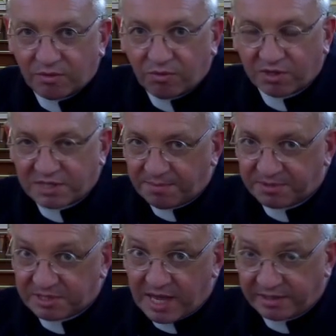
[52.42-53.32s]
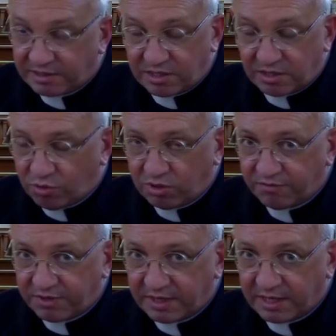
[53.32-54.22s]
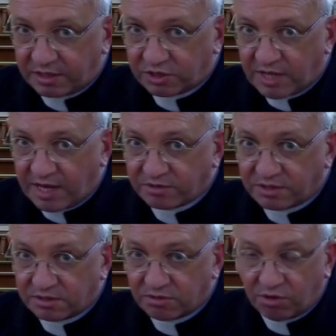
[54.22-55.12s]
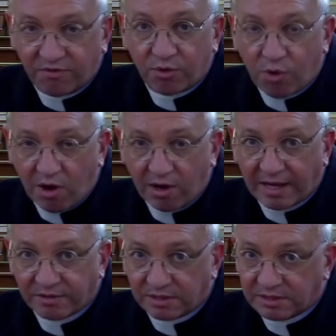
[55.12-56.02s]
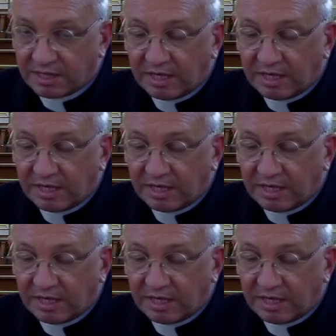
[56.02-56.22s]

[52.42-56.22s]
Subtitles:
What happens then is that all of the English houses, all of the royal houses,